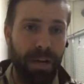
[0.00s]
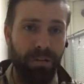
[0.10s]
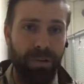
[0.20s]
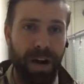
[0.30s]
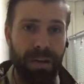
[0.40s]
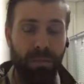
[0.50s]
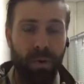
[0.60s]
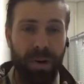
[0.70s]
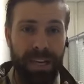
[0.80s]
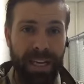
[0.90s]
on a Friday
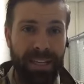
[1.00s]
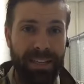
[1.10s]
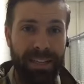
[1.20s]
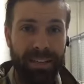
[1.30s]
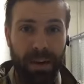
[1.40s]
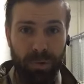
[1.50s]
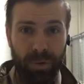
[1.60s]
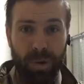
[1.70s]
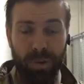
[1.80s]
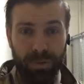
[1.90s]
morning, and uh, that
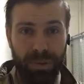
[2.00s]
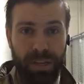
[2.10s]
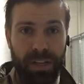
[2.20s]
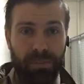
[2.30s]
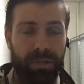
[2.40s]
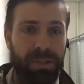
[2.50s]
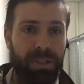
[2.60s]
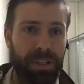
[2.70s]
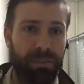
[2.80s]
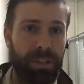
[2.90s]
worked well for the uh,
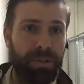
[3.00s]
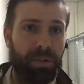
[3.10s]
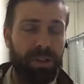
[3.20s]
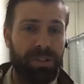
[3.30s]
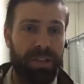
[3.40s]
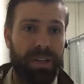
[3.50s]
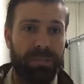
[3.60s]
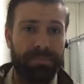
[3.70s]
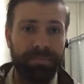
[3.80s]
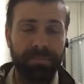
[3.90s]
Brazilian Pintors.
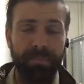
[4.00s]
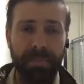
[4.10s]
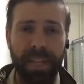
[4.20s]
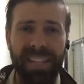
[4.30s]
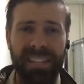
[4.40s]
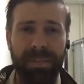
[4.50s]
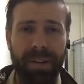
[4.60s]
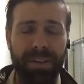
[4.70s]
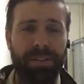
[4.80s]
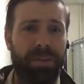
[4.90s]
Uh, I
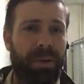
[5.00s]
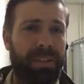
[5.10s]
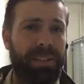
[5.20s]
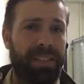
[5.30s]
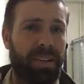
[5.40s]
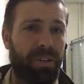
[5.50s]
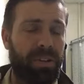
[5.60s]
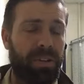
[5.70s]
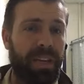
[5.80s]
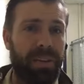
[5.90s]
seen, I think there's about a
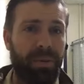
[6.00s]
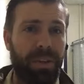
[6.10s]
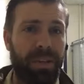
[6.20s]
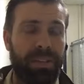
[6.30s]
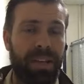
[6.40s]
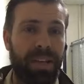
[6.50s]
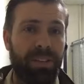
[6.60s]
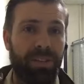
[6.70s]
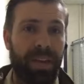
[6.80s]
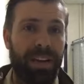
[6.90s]
six-hour delay with us,
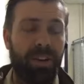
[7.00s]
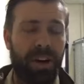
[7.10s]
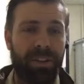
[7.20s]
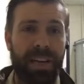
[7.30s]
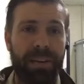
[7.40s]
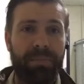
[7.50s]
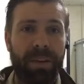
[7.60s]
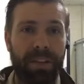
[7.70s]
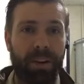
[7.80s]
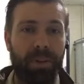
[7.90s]
so that caught them,
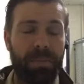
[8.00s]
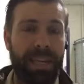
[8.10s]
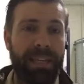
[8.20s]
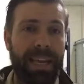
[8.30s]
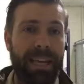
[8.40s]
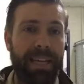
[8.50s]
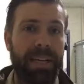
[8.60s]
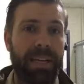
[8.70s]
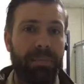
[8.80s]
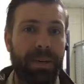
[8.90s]
you know, midday.
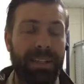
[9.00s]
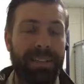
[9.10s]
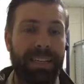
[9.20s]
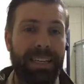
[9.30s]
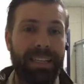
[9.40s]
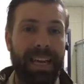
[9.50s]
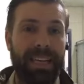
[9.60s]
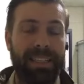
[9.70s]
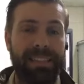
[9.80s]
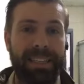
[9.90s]
But uh,
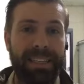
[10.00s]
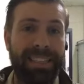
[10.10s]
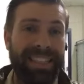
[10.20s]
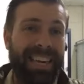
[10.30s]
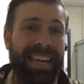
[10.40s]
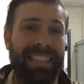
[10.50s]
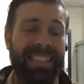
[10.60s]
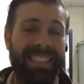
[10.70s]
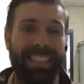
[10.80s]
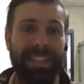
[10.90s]
yeah, it's uh, I
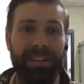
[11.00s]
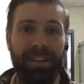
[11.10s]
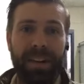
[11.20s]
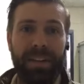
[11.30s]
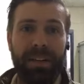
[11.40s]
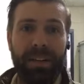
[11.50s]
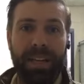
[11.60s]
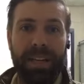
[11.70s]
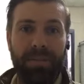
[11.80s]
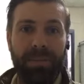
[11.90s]
just you're not gonna
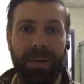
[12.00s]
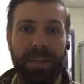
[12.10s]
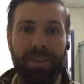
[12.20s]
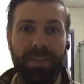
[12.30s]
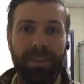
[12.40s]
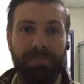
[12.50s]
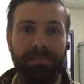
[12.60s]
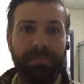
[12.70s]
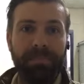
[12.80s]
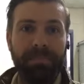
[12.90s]
get everybody. So,
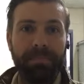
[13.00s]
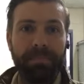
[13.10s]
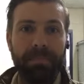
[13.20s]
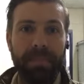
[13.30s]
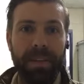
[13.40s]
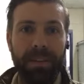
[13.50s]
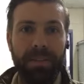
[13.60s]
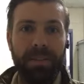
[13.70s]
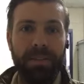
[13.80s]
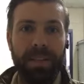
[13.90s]

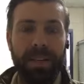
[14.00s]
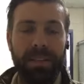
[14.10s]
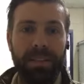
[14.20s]
all right,